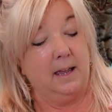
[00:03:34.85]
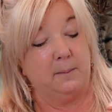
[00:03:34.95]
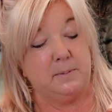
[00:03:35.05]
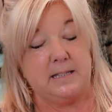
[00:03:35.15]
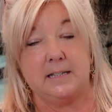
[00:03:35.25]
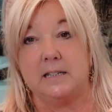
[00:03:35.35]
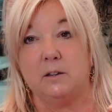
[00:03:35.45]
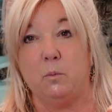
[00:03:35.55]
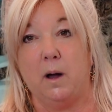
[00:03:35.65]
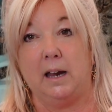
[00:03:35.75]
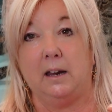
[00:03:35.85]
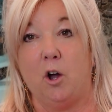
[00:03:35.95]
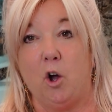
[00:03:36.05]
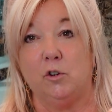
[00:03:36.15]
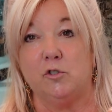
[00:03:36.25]
I'm sitting the wire
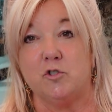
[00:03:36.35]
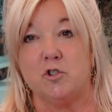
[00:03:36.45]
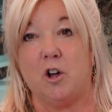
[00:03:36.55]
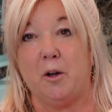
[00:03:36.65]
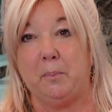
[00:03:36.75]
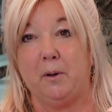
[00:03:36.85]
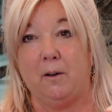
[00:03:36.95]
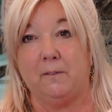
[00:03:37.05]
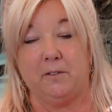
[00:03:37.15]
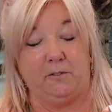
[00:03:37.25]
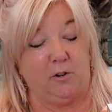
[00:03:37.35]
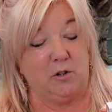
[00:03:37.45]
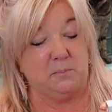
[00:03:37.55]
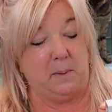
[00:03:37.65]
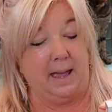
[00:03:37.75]
on top of the
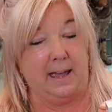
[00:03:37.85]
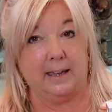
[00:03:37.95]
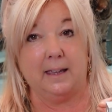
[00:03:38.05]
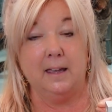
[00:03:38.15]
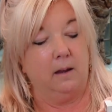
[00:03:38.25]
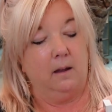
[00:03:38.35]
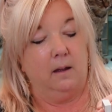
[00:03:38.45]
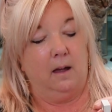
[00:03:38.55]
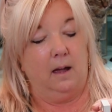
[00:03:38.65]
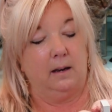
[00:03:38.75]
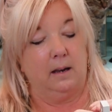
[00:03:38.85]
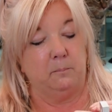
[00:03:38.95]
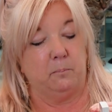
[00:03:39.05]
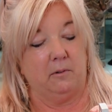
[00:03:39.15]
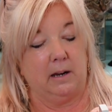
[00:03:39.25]
first peg, and I'm
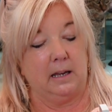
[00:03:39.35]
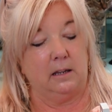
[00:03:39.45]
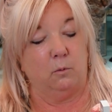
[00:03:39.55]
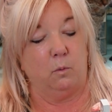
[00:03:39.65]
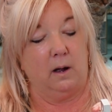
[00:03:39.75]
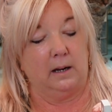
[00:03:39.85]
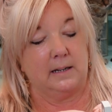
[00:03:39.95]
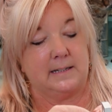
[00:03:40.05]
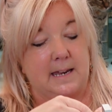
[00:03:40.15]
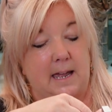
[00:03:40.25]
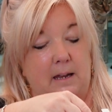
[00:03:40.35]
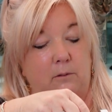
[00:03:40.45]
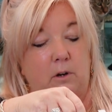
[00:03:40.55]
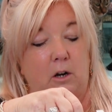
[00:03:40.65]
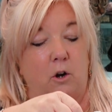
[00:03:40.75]
bringing the wire
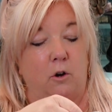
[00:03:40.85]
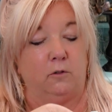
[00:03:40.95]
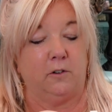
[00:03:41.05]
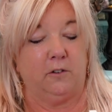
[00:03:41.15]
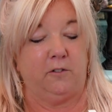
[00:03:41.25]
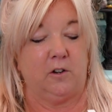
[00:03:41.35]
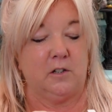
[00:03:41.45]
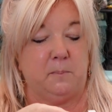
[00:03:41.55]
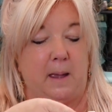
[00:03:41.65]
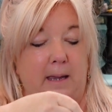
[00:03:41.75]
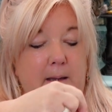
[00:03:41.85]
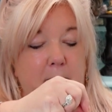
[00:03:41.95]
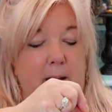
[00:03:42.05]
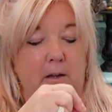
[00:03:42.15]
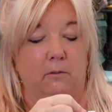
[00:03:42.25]
down and over the first peg and
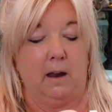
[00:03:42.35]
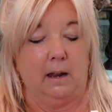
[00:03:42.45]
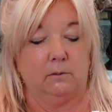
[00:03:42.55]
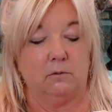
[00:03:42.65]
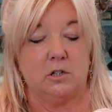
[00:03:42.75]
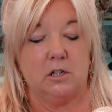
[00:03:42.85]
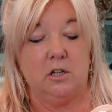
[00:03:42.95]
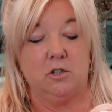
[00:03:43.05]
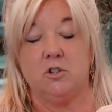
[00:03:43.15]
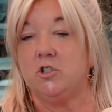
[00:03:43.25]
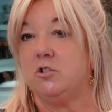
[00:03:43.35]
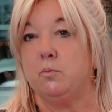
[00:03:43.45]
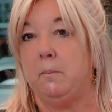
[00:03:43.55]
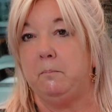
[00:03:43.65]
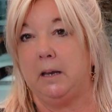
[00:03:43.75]
back around. So it's just
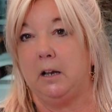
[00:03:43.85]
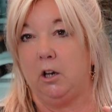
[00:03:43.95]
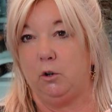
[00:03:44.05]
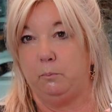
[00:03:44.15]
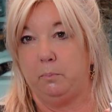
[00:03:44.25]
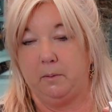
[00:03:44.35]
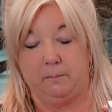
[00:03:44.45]
one big loop.